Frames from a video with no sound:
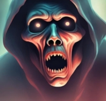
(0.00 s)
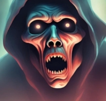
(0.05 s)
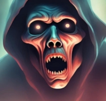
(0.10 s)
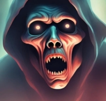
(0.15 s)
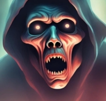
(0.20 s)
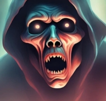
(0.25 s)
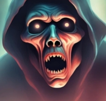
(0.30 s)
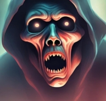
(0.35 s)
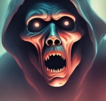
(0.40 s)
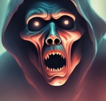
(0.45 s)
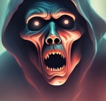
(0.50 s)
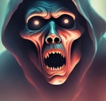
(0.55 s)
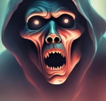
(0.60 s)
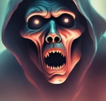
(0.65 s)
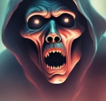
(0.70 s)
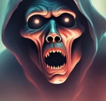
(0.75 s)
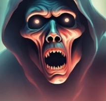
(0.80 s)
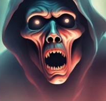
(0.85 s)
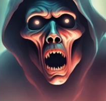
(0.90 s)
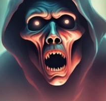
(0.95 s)
something
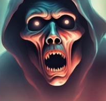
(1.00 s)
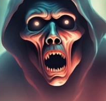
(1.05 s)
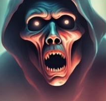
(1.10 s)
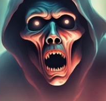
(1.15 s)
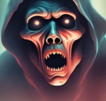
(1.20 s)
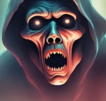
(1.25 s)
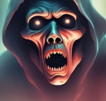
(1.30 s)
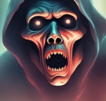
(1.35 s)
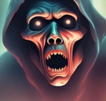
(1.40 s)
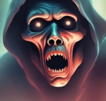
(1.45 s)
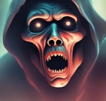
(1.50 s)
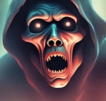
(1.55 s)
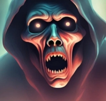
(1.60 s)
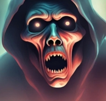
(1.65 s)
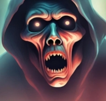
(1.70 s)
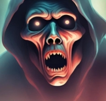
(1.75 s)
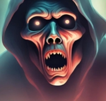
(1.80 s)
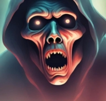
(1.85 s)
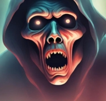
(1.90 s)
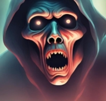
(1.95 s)
that had survived
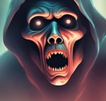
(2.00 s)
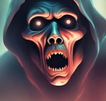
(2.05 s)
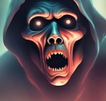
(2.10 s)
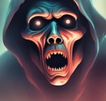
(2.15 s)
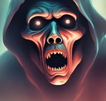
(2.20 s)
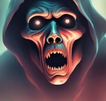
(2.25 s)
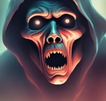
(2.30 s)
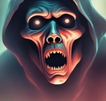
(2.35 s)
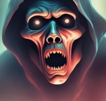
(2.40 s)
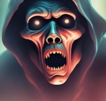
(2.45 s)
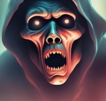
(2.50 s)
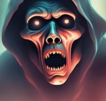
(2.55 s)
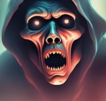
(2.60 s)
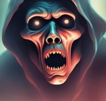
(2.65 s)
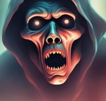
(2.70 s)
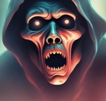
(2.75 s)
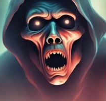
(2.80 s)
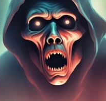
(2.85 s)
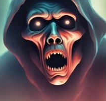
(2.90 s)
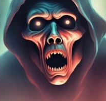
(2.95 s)
its natural epoch,